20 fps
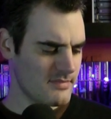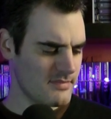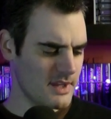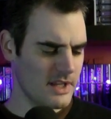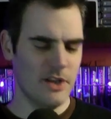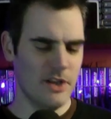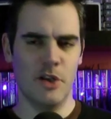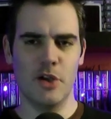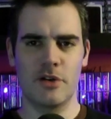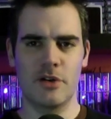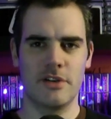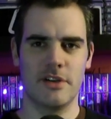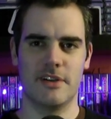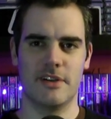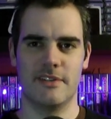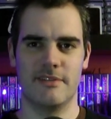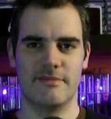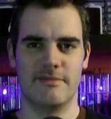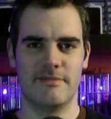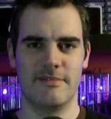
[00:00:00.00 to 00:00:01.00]
look
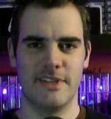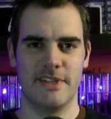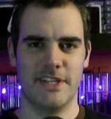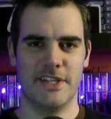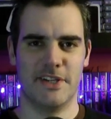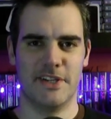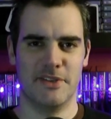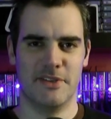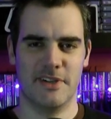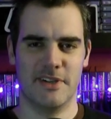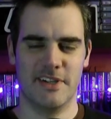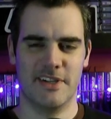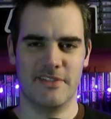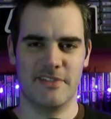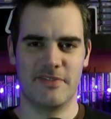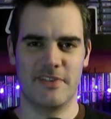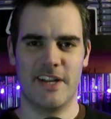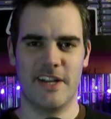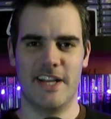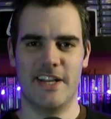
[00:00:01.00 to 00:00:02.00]
at
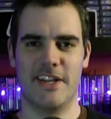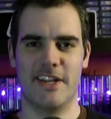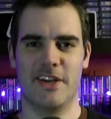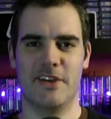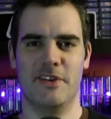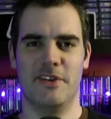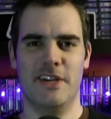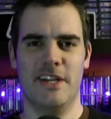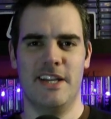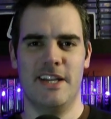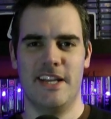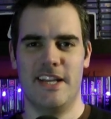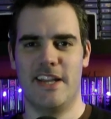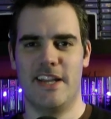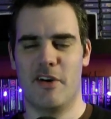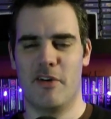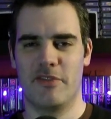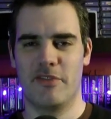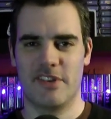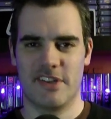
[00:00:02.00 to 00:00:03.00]
Fernando,
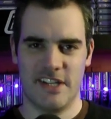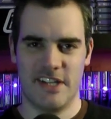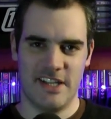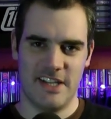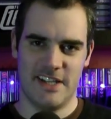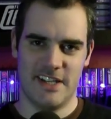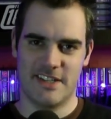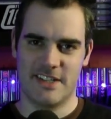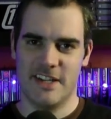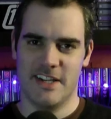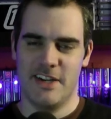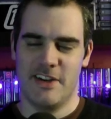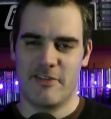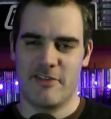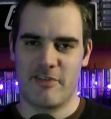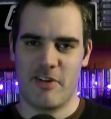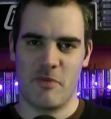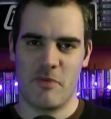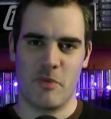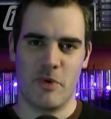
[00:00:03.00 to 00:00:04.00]
his
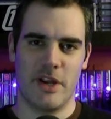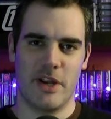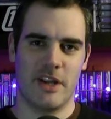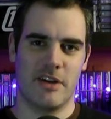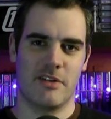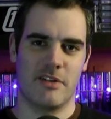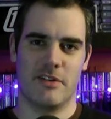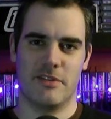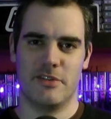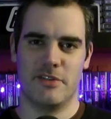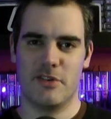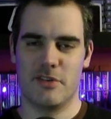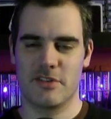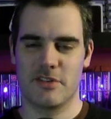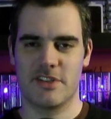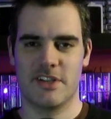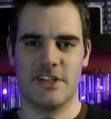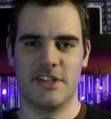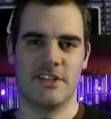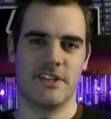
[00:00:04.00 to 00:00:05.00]
front wing got
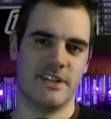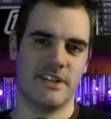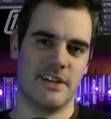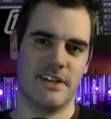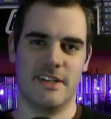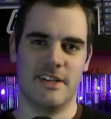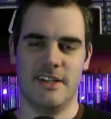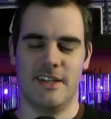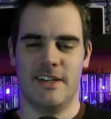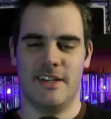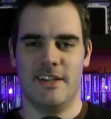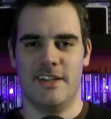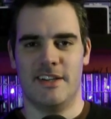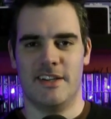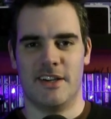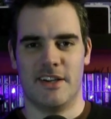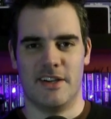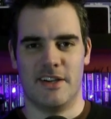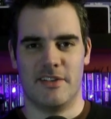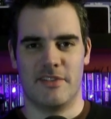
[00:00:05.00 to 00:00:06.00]
knocked under the
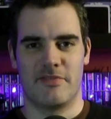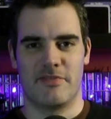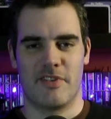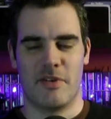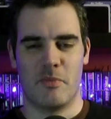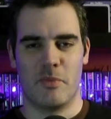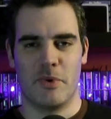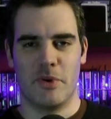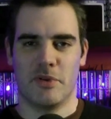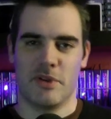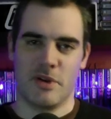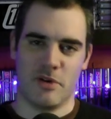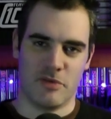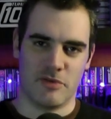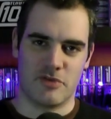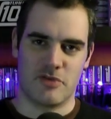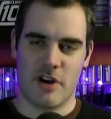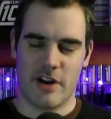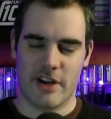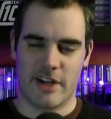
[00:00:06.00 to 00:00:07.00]
front wheel that
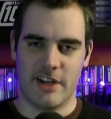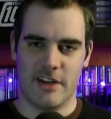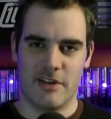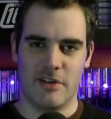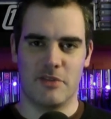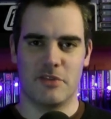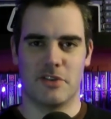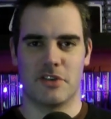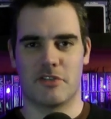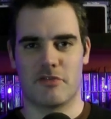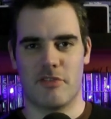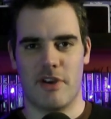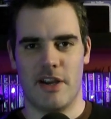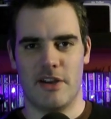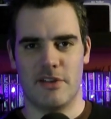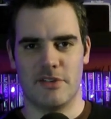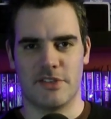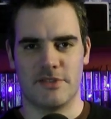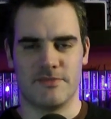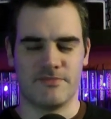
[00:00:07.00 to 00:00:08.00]
was dragging along the
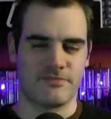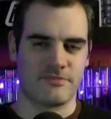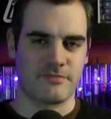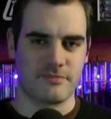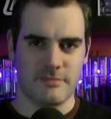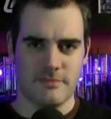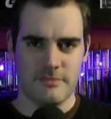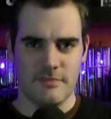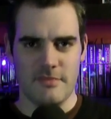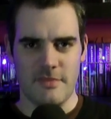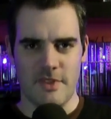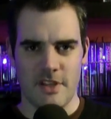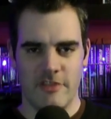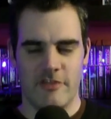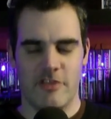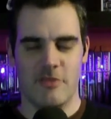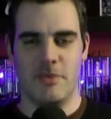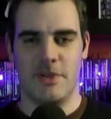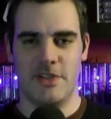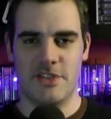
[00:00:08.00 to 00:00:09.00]
ground.
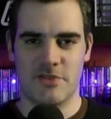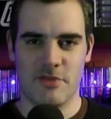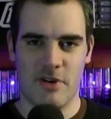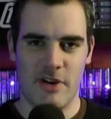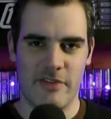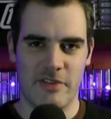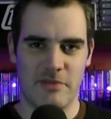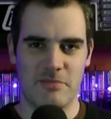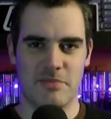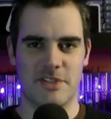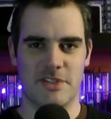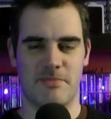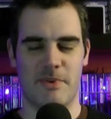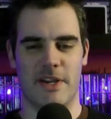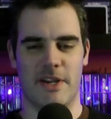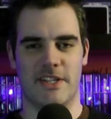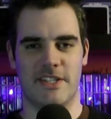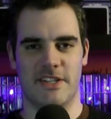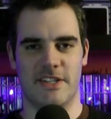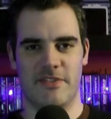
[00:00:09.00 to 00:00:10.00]
From his driving
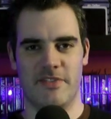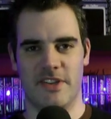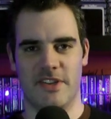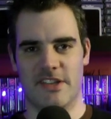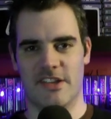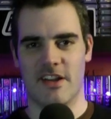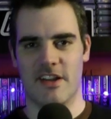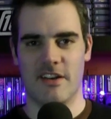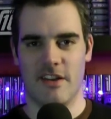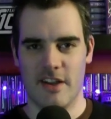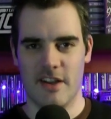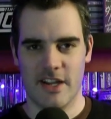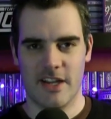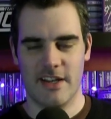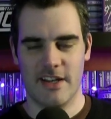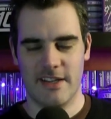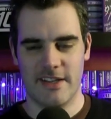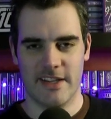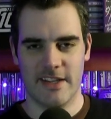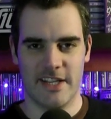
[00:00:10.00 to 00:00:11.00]
perspective, it's
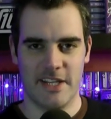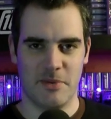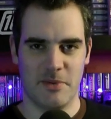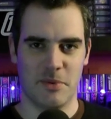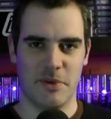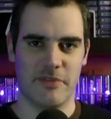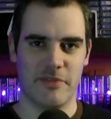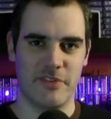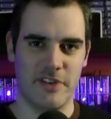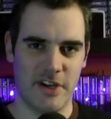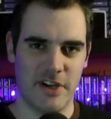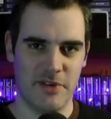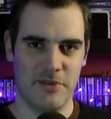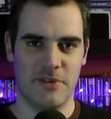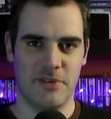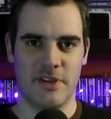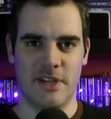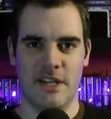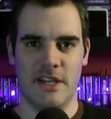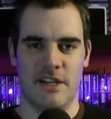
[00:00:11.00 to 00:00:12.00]
unlikely that he will have
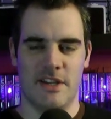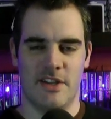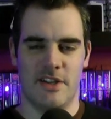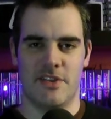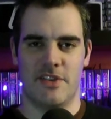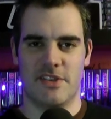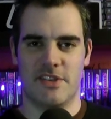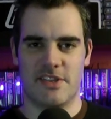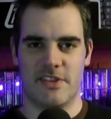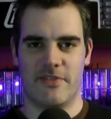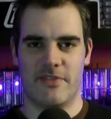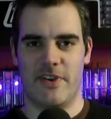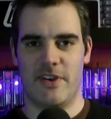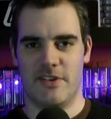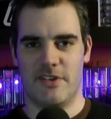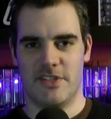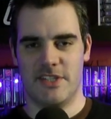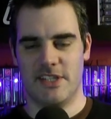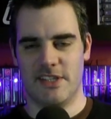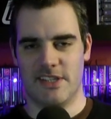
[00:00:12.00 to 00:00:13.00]
known the
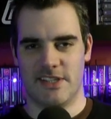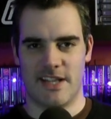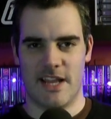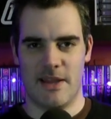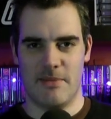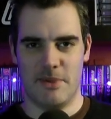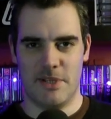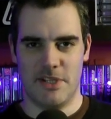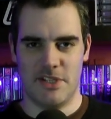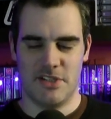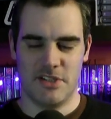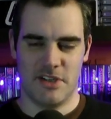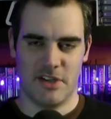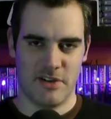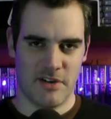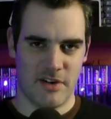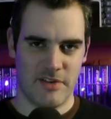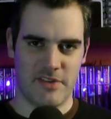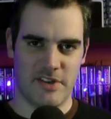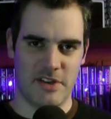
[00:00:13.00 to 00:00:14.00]
severity of the damage.
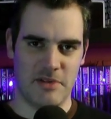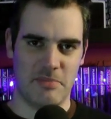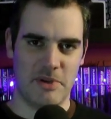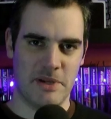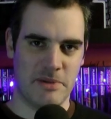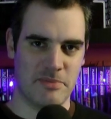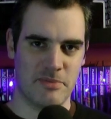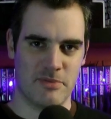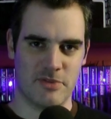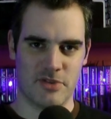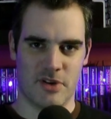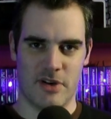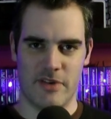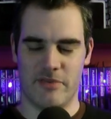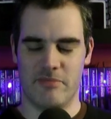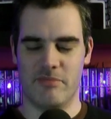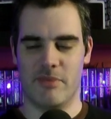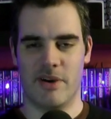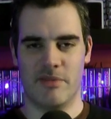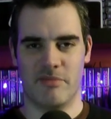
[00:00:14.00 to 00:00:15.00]
I've seen people
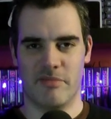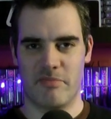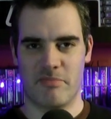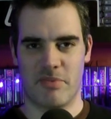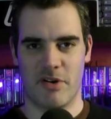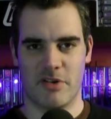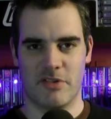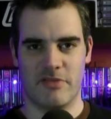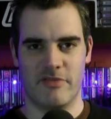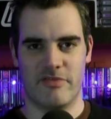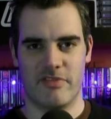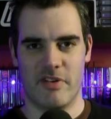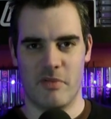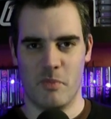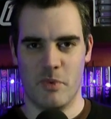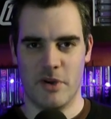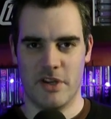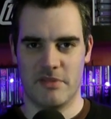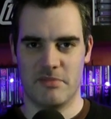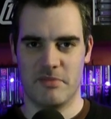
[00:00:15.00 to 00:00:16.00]
driving around with broken front
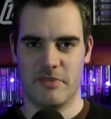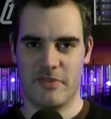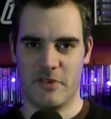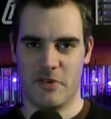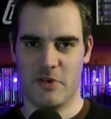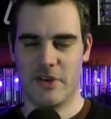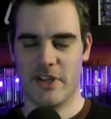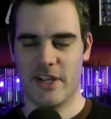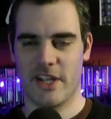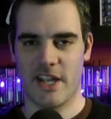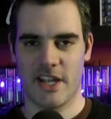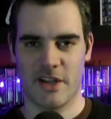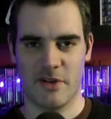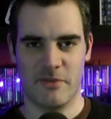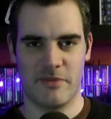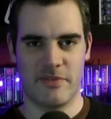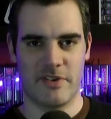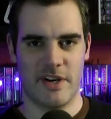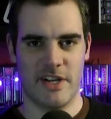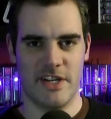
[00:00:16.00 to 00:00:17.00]
wings before and they hang on
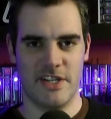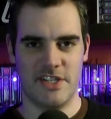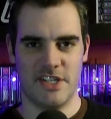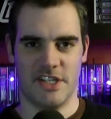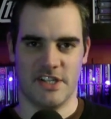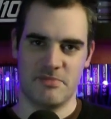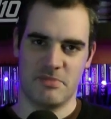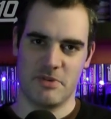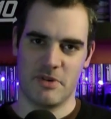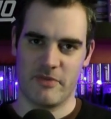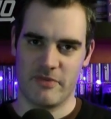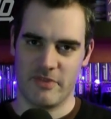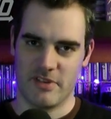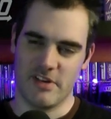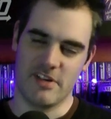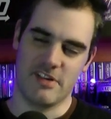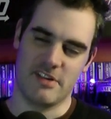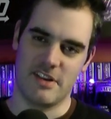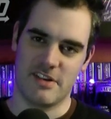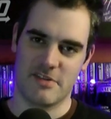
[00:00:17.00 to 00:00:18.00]
for ages, but
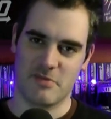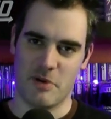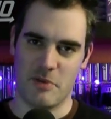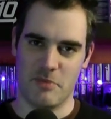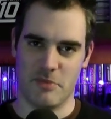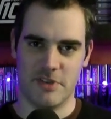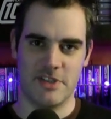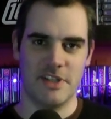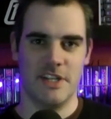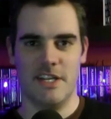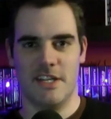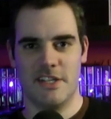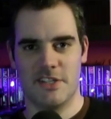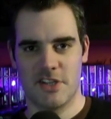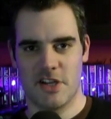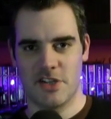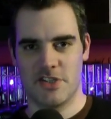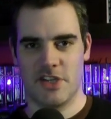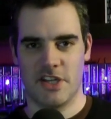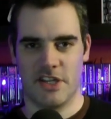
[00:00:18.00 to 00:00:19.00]
obviously this one was
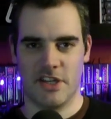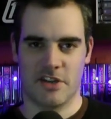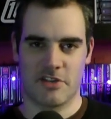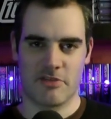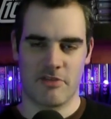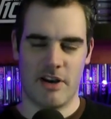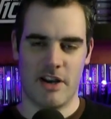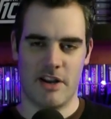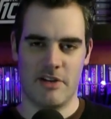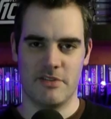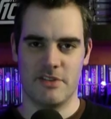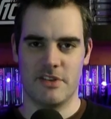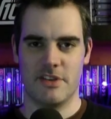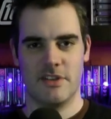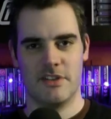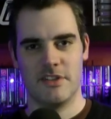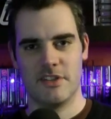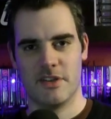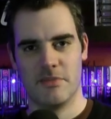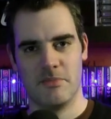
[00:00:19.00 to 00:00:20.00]
touching the ground and
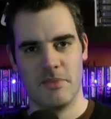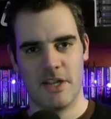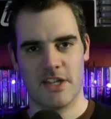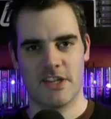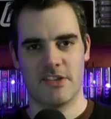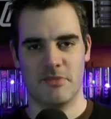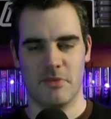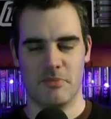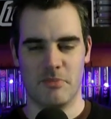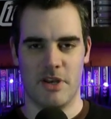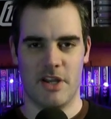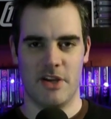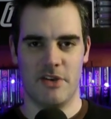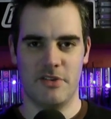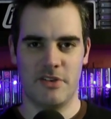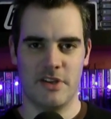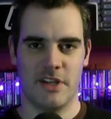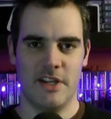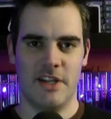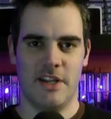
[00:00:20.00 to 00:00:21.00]
under the maximum
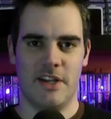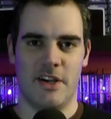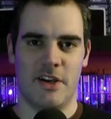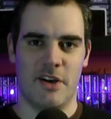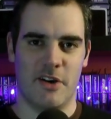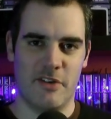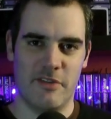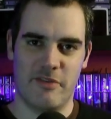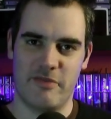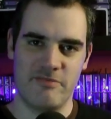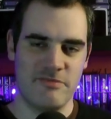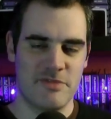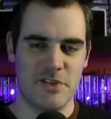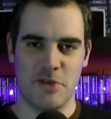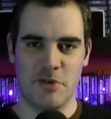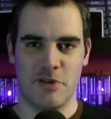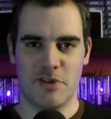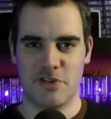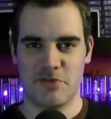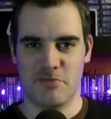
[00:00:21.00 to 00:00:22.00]
load of
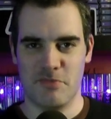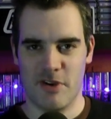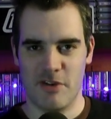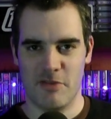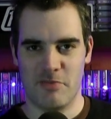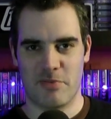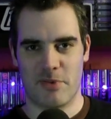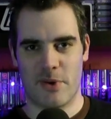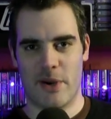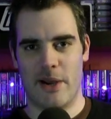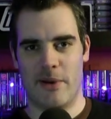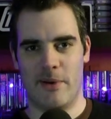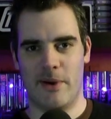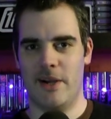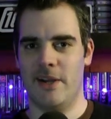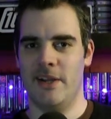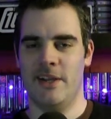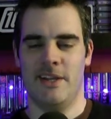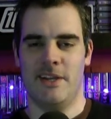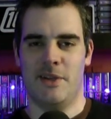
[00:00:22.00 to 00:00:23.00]
200 mile per
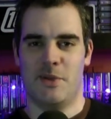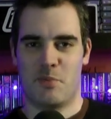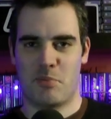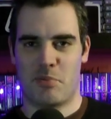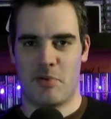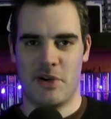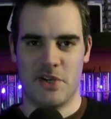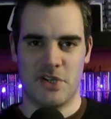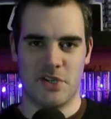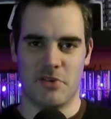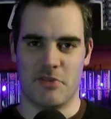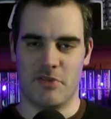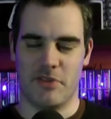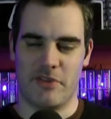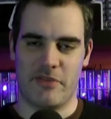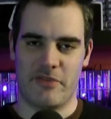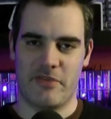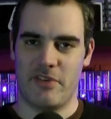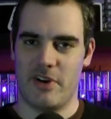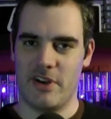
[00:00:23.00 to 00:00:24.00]
hour, pressure on the
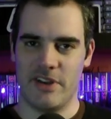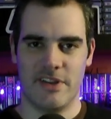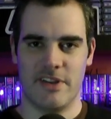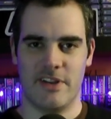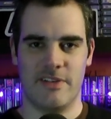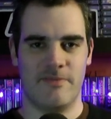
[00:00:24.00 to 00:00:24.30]
front.